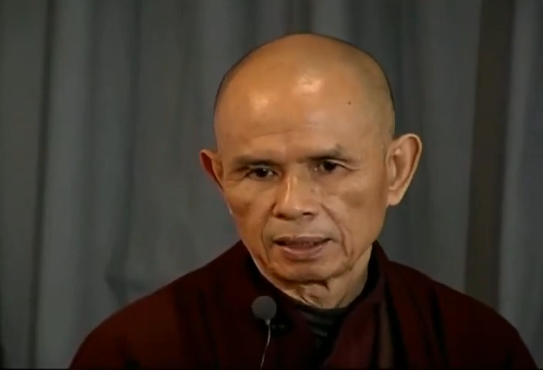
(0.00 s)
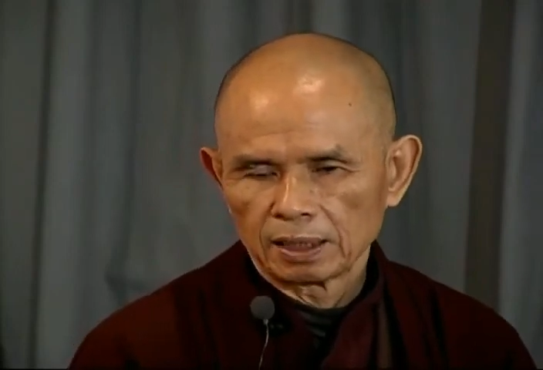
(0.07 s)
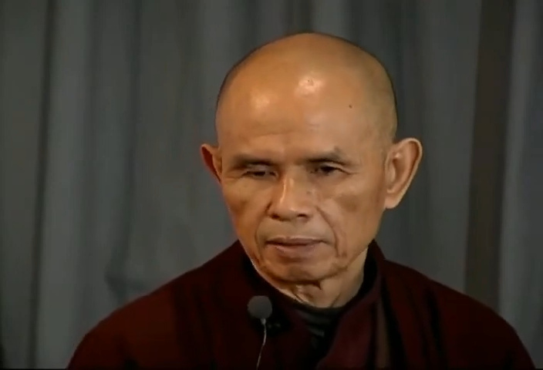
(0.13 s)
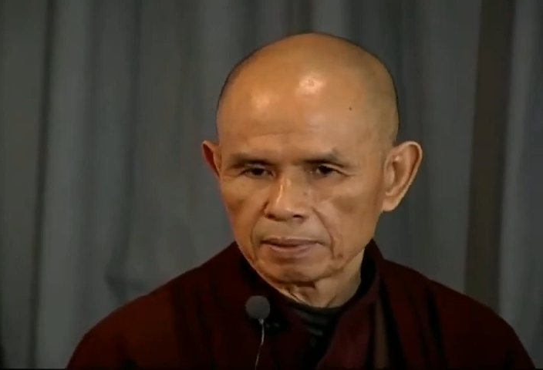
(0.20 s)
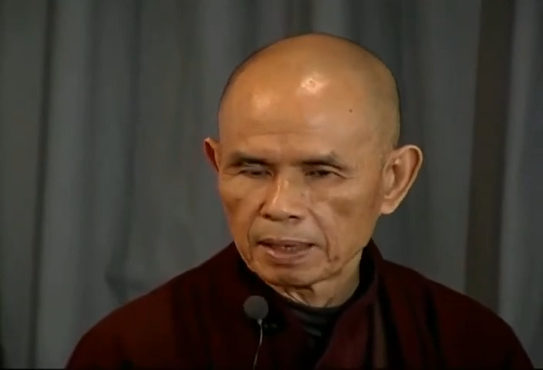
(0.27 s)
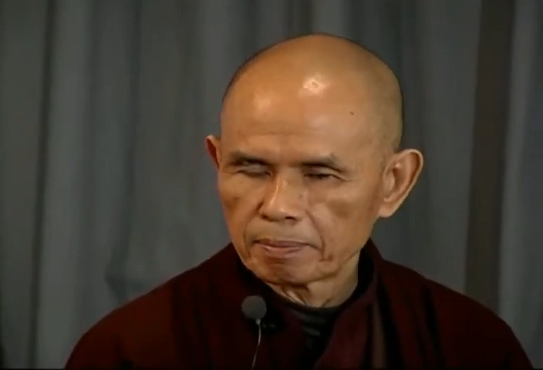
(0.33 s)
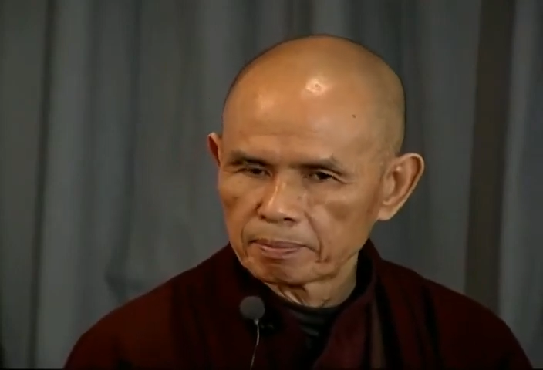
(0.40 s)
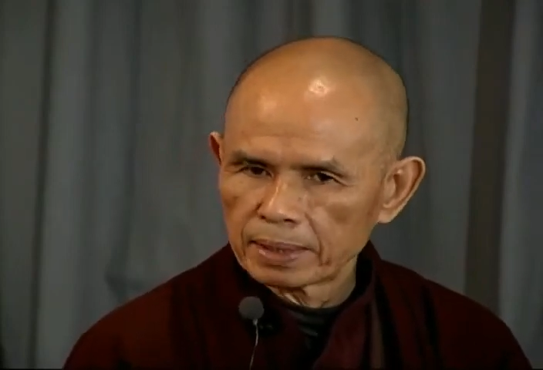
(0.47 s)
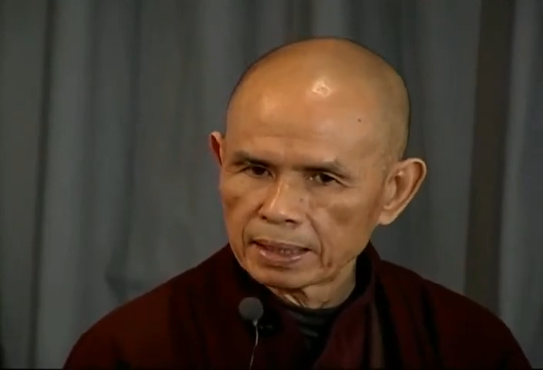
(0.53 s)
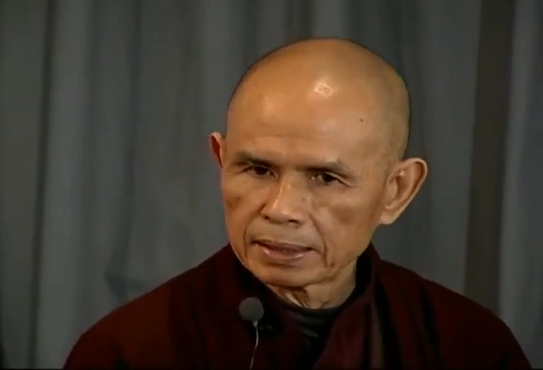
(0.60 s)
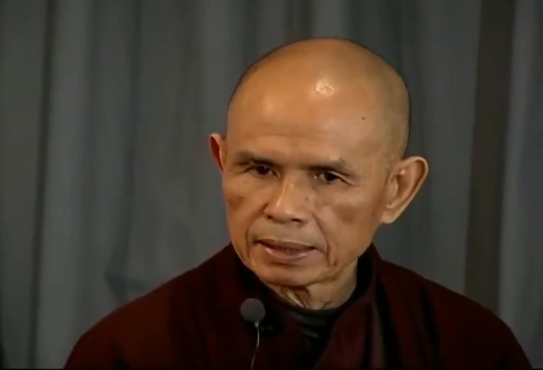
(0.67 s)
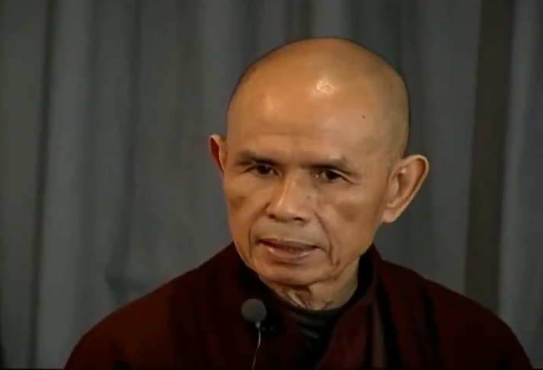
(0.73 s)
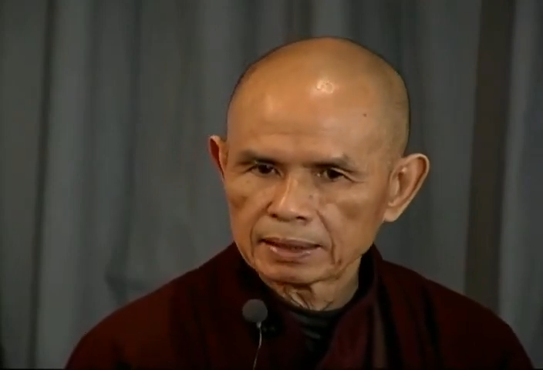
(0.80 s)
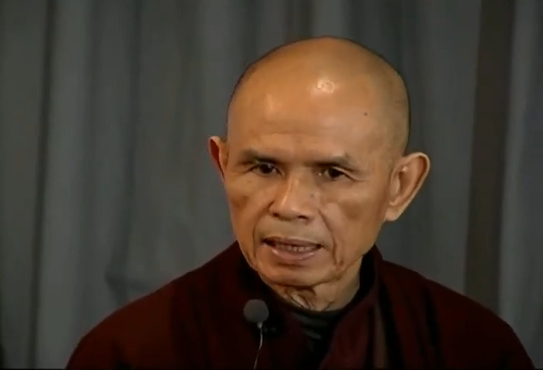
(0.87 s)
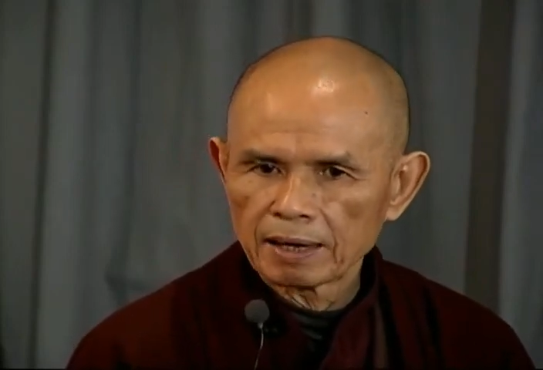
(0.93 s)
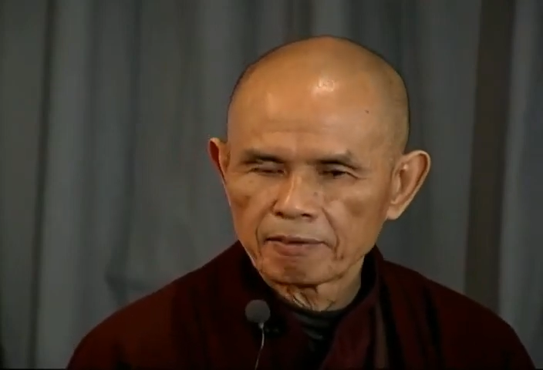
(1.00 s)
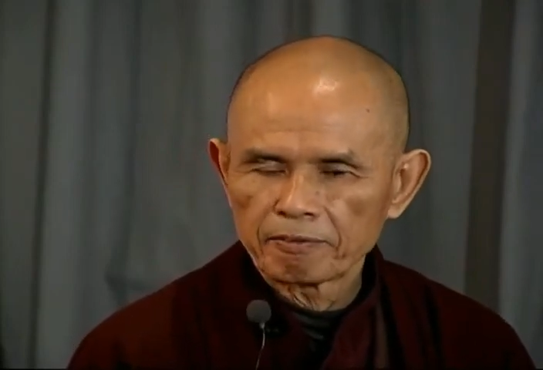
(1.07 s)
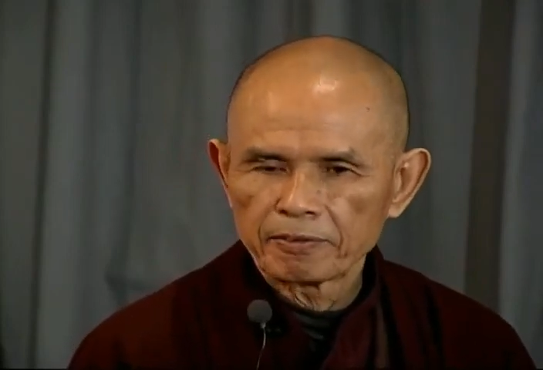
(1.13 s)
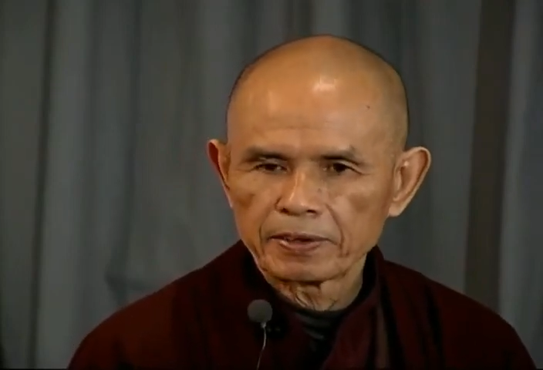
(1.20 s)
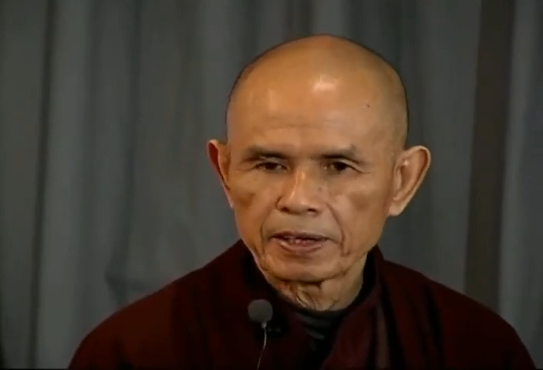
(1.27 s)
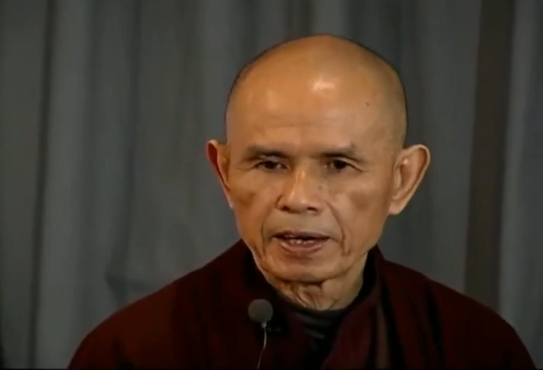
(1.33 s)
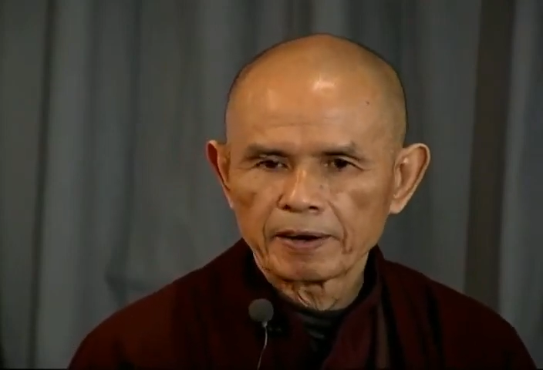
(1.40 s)
of embracing our
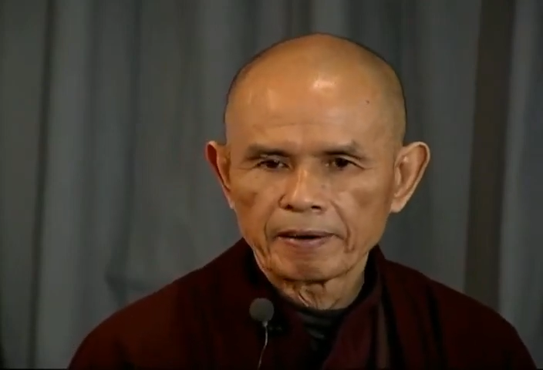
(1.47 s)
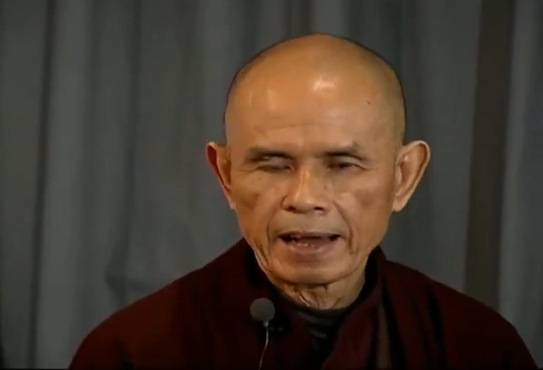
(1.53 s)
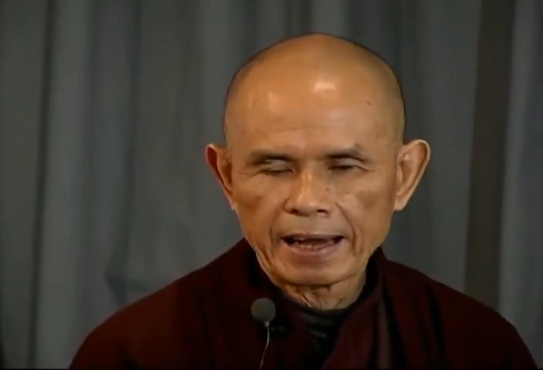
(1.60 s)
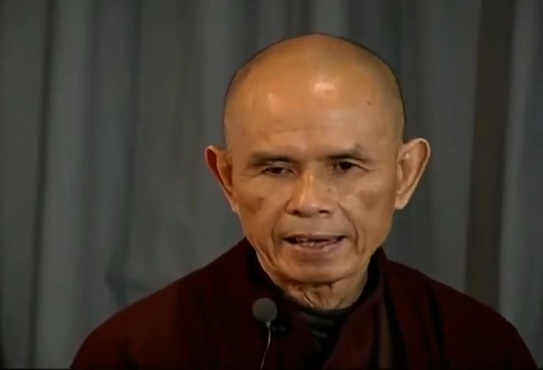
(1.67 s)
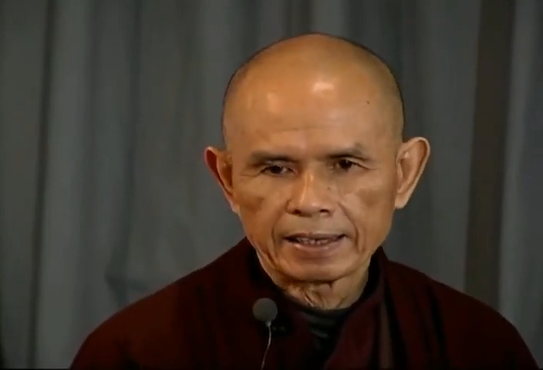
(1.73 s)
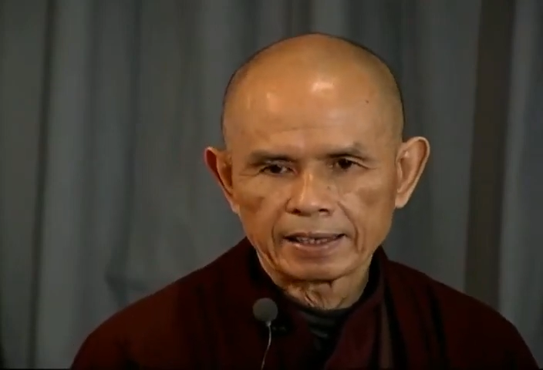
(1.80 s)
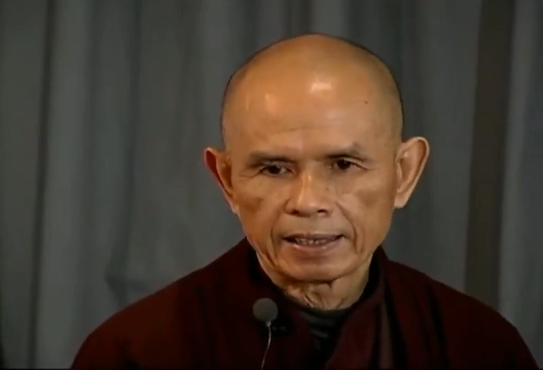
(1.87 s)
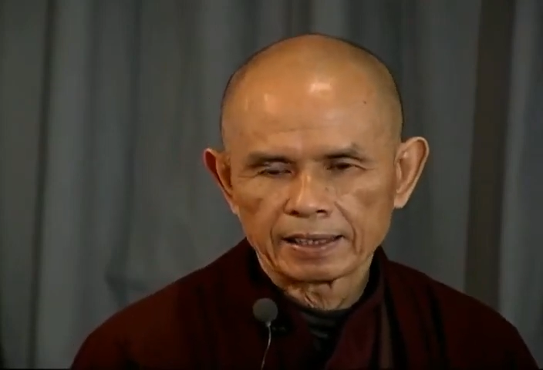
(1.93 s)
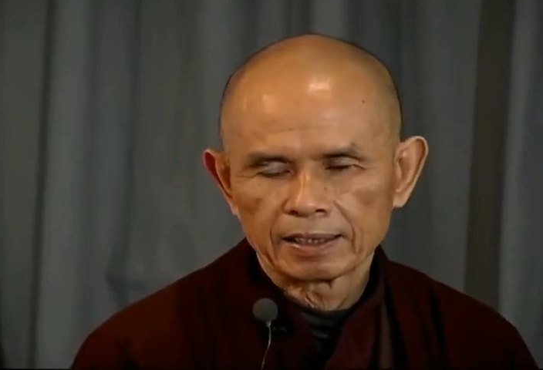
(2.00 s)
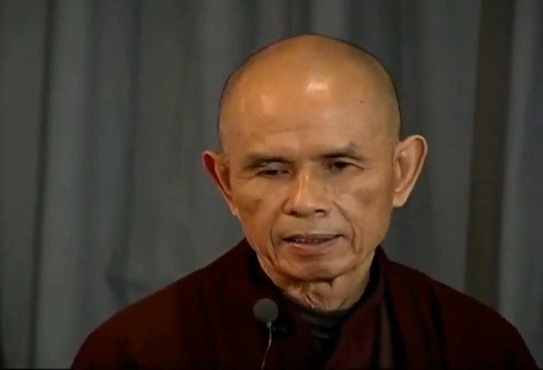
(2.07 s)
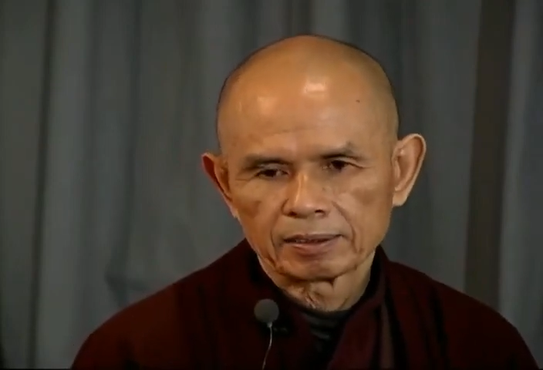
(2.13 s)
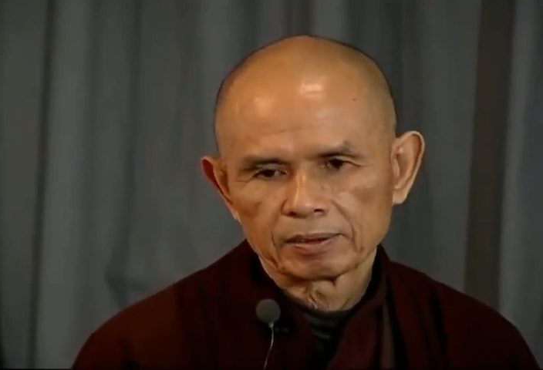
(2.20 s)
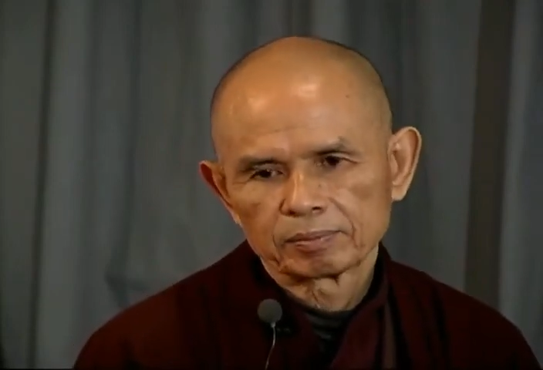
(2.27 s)
fear, our anger,